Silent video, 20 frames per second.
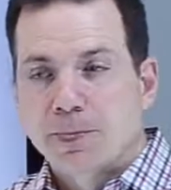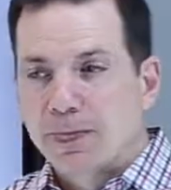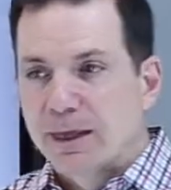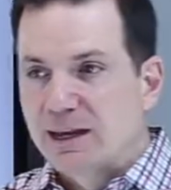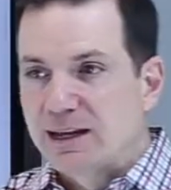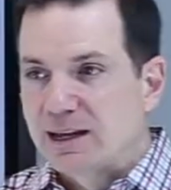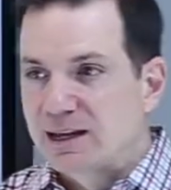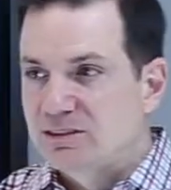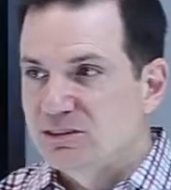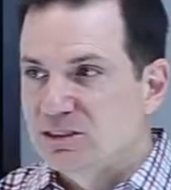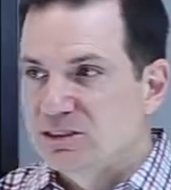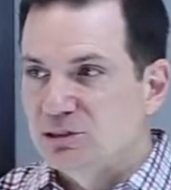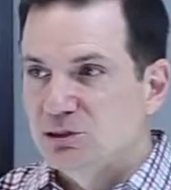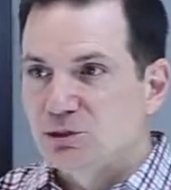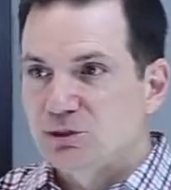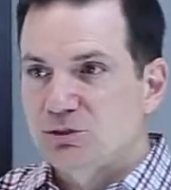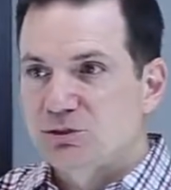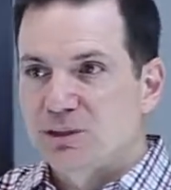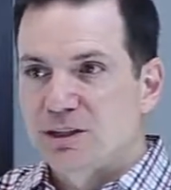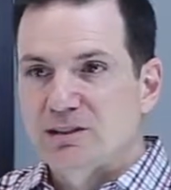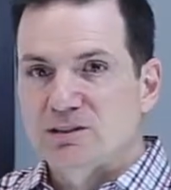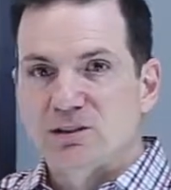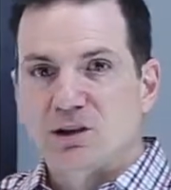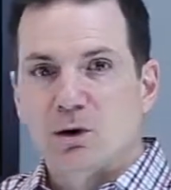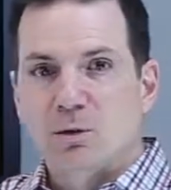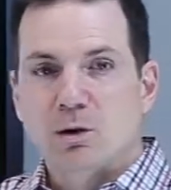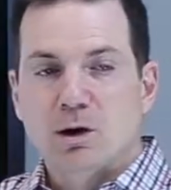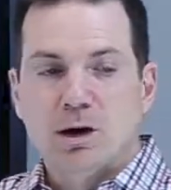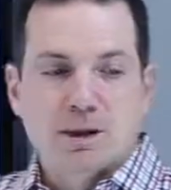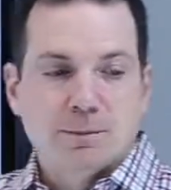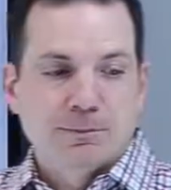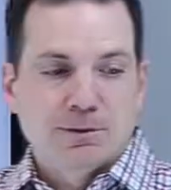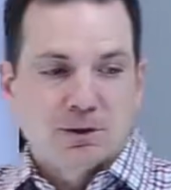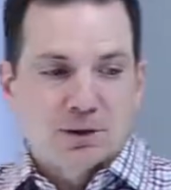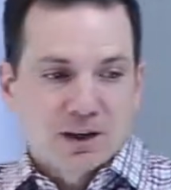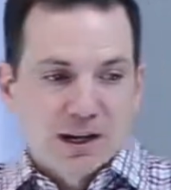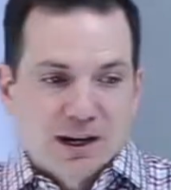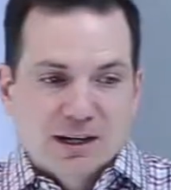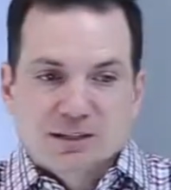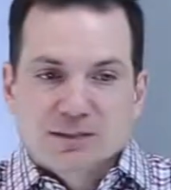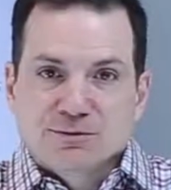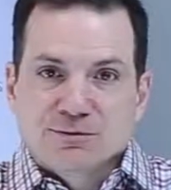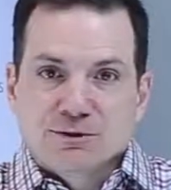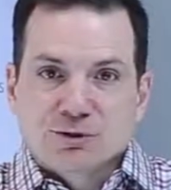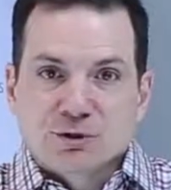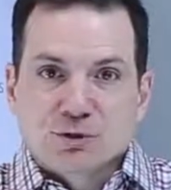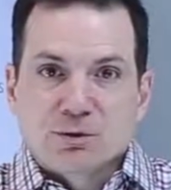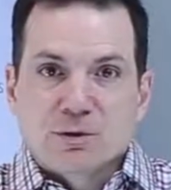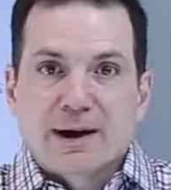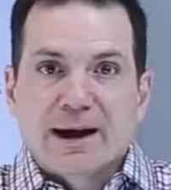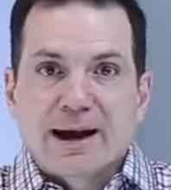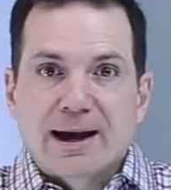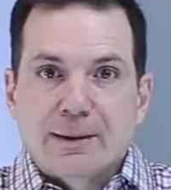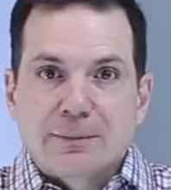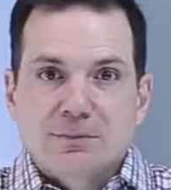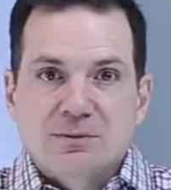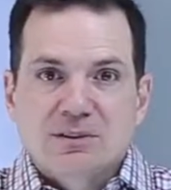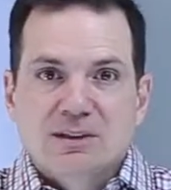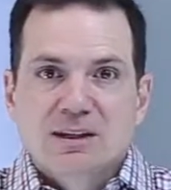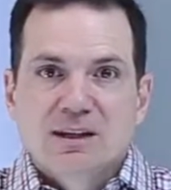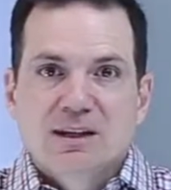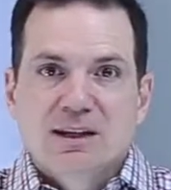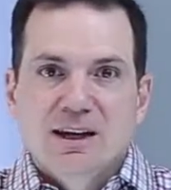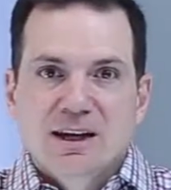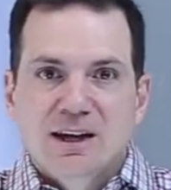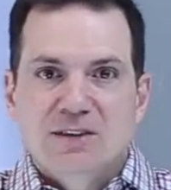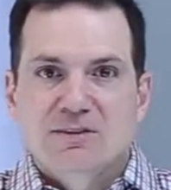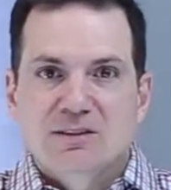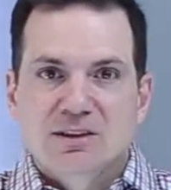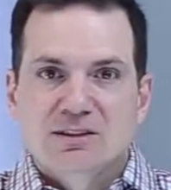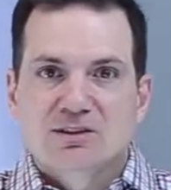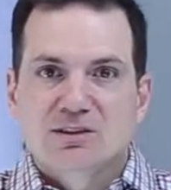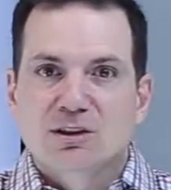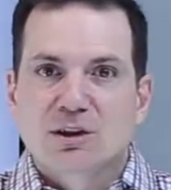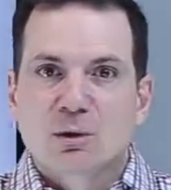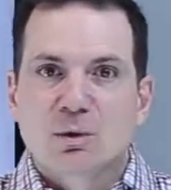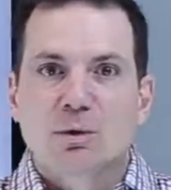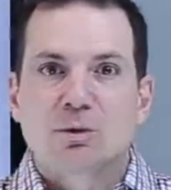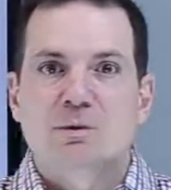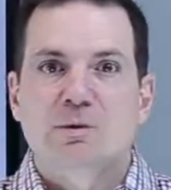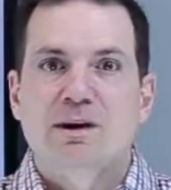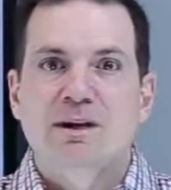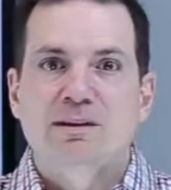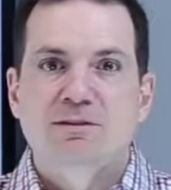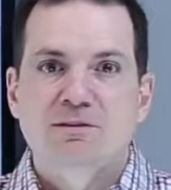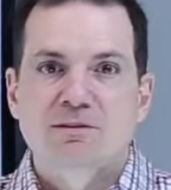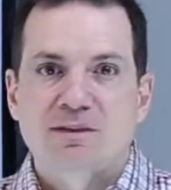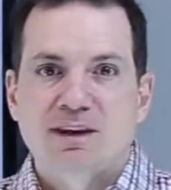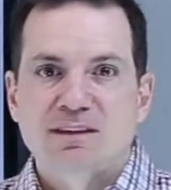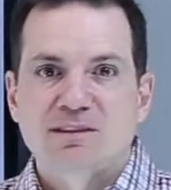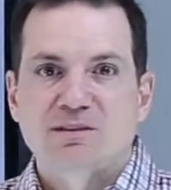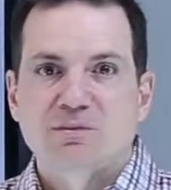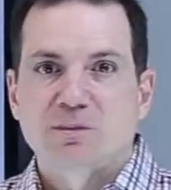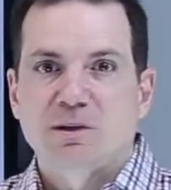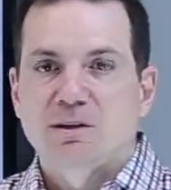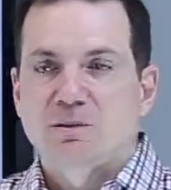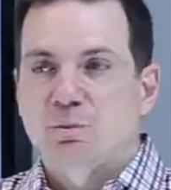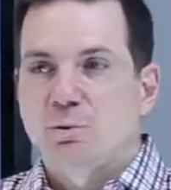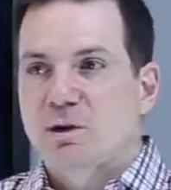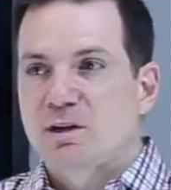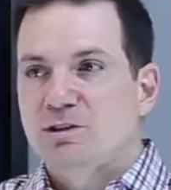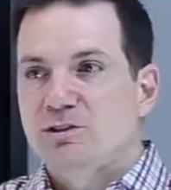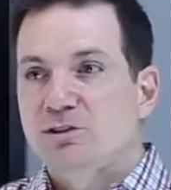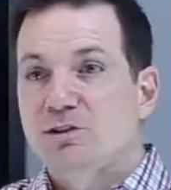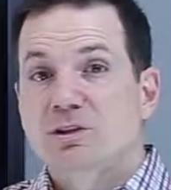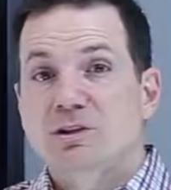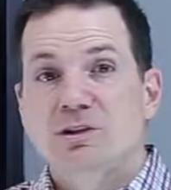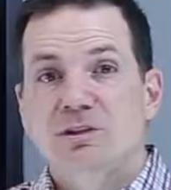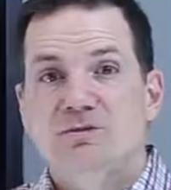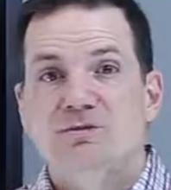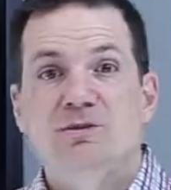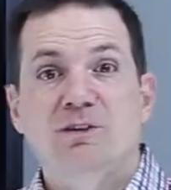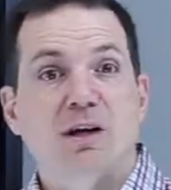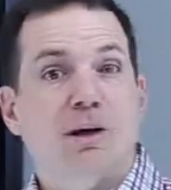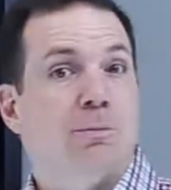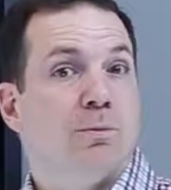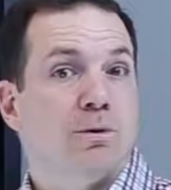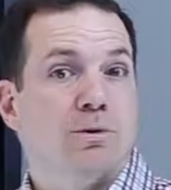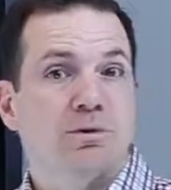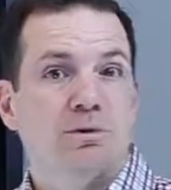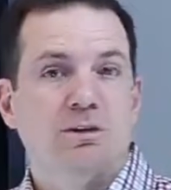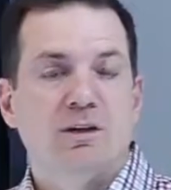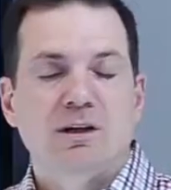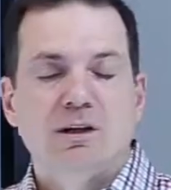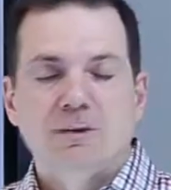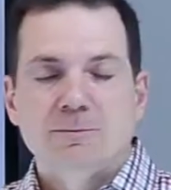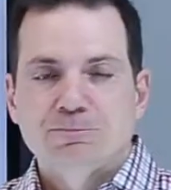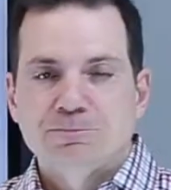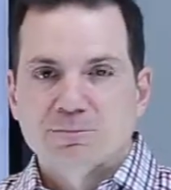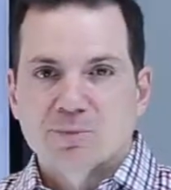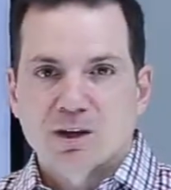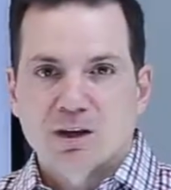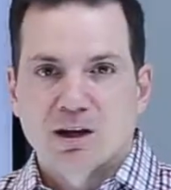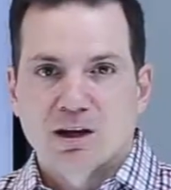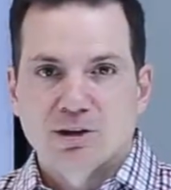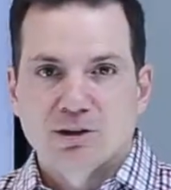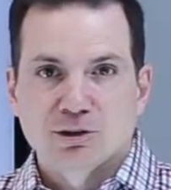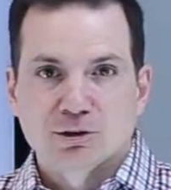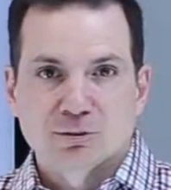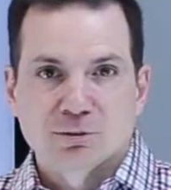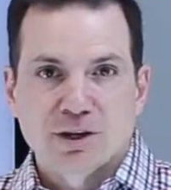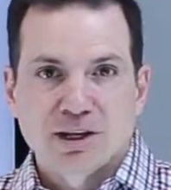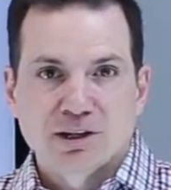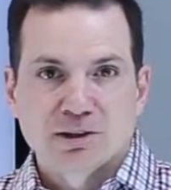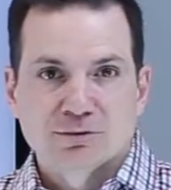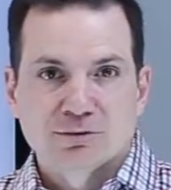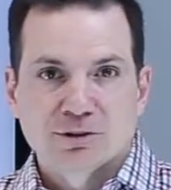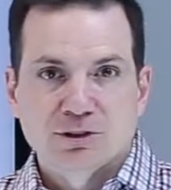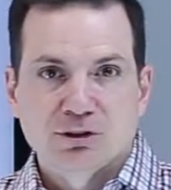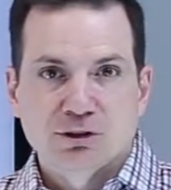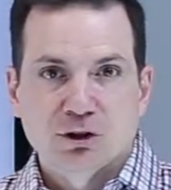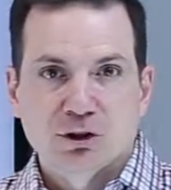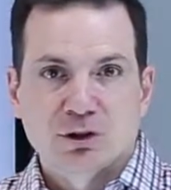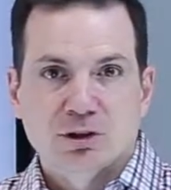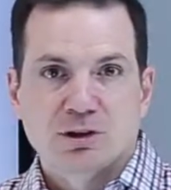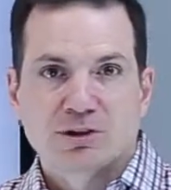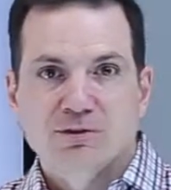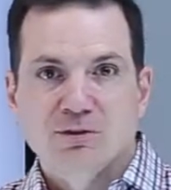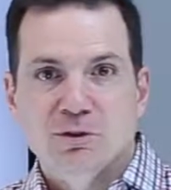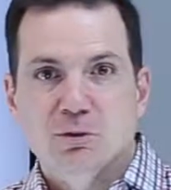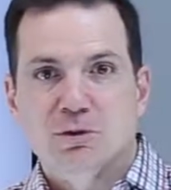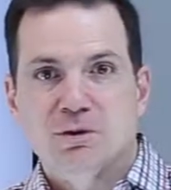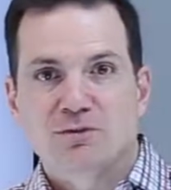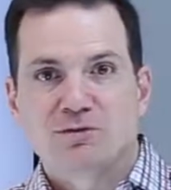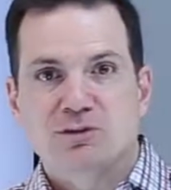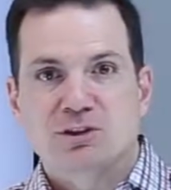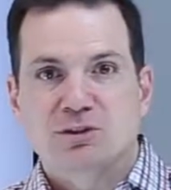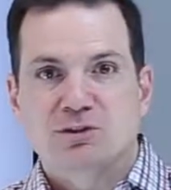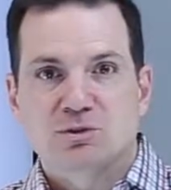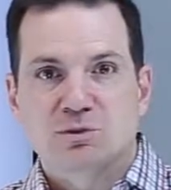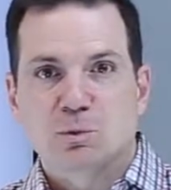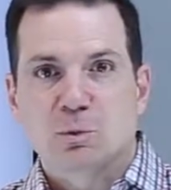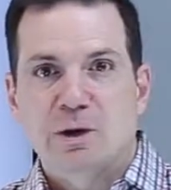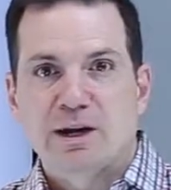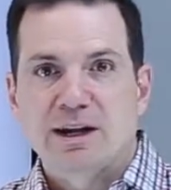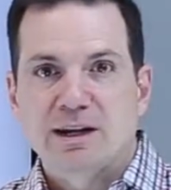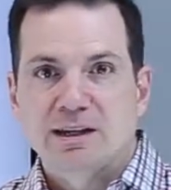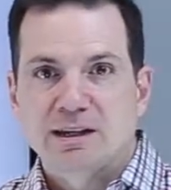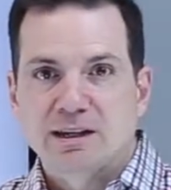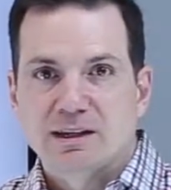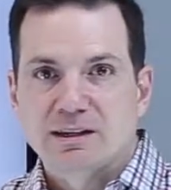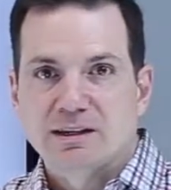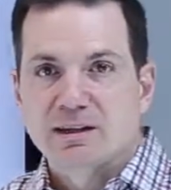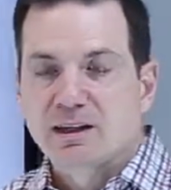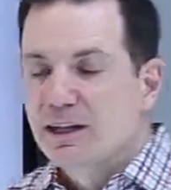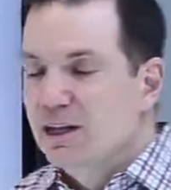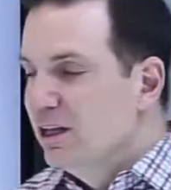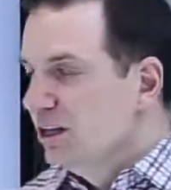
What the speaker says: and as interest rates go up, you're kind of trapped in this lower rate investment when you could have doubled your rate of return if you would have just waited.